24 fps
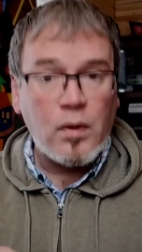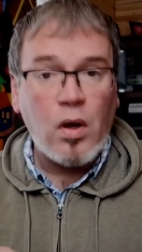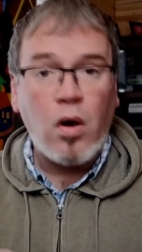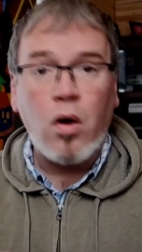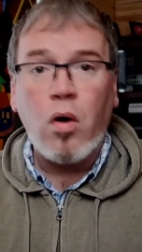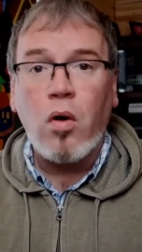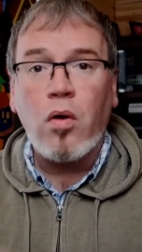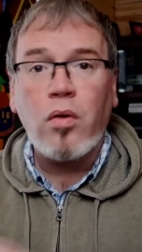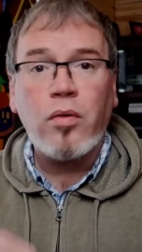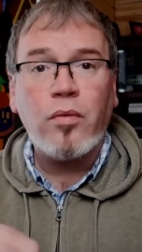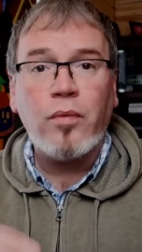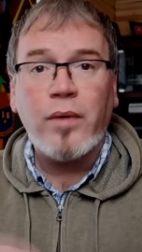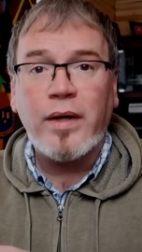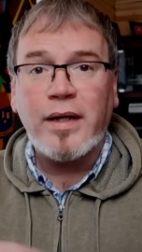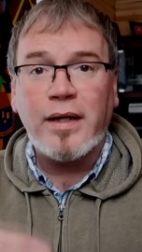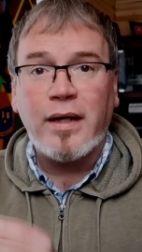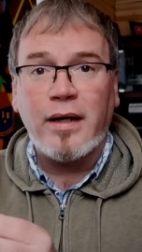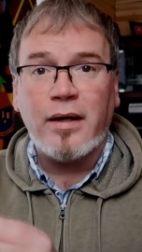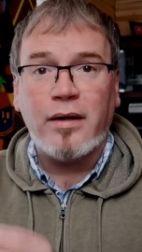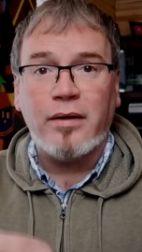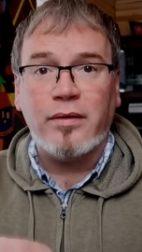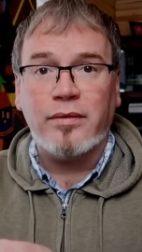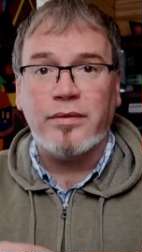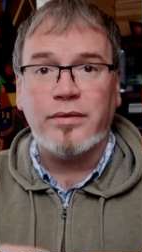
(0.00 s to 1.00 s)
all the way
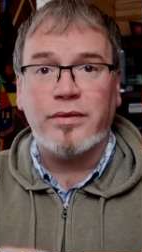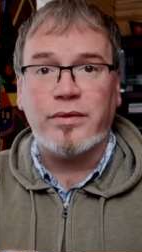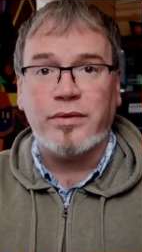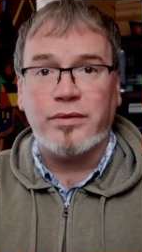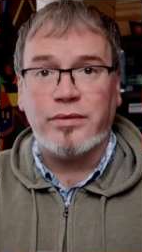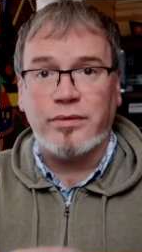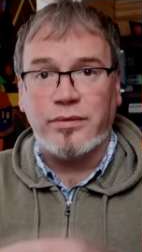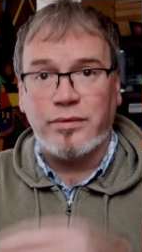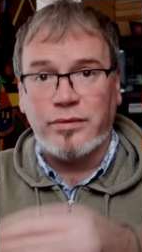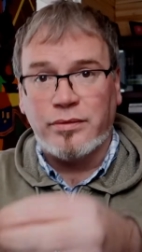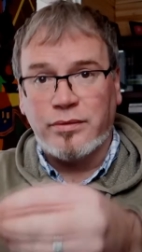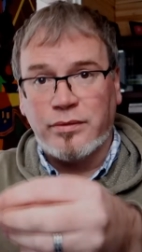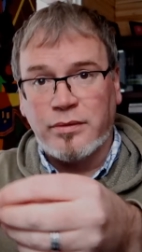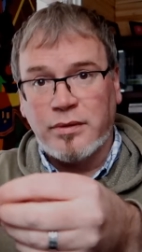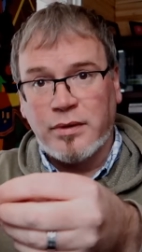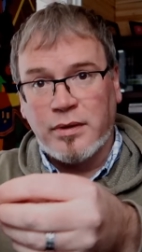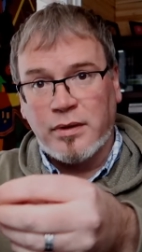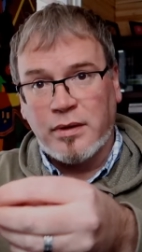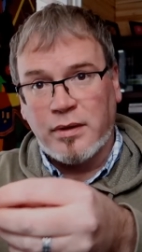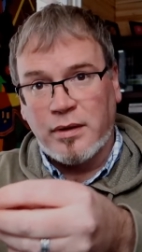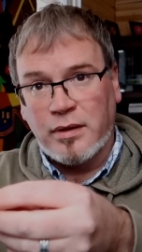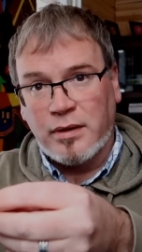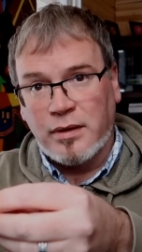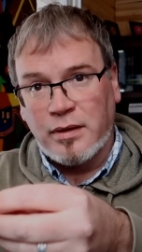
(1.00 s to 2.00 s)
down to
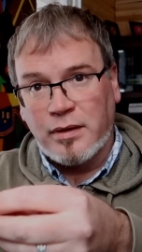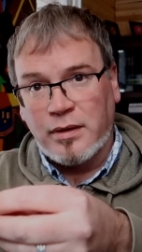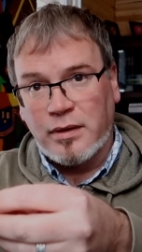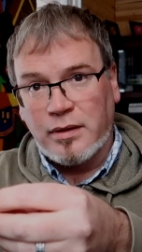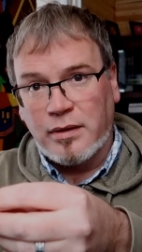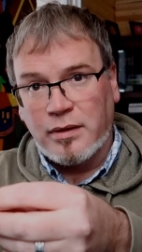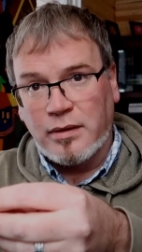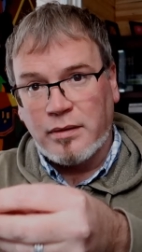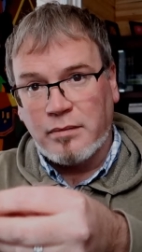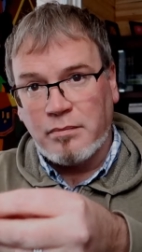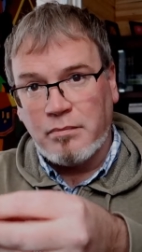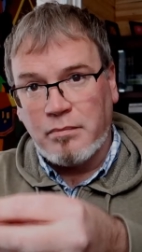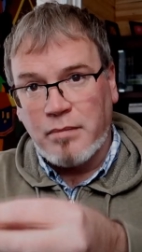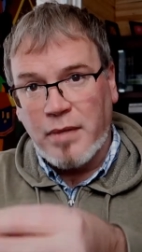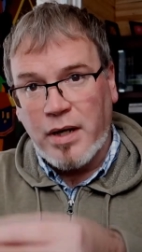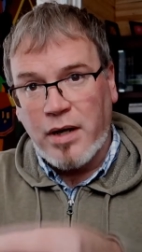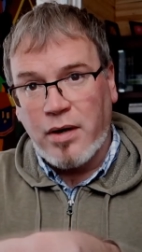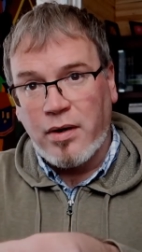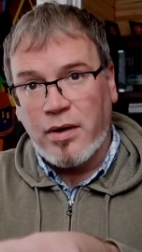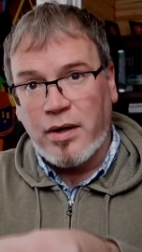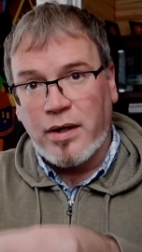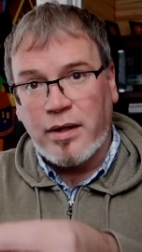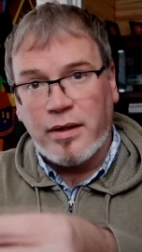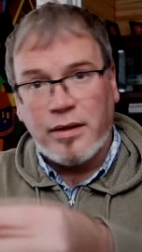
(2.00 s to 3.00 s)

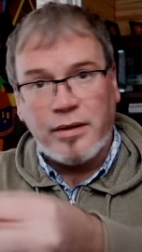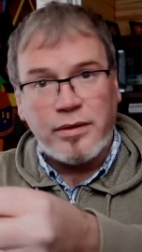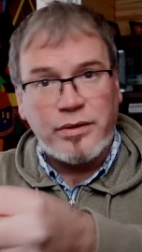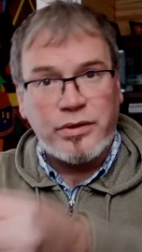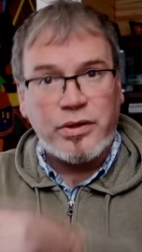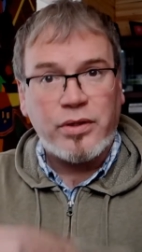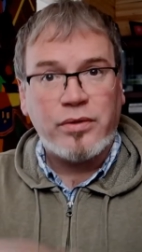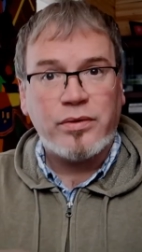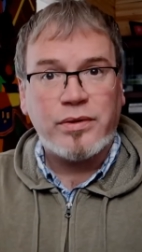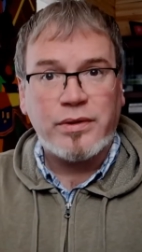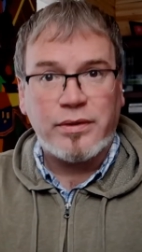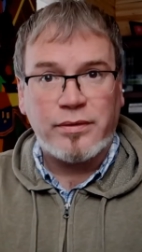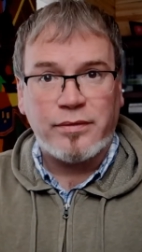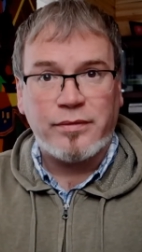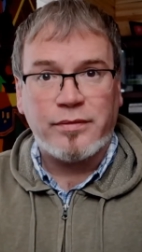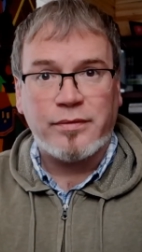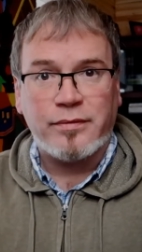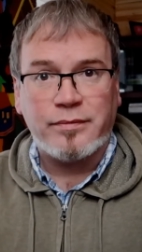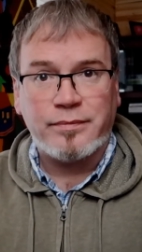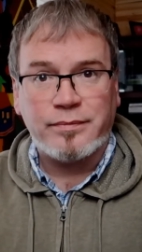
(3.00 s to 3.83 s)
Mary and Joseph.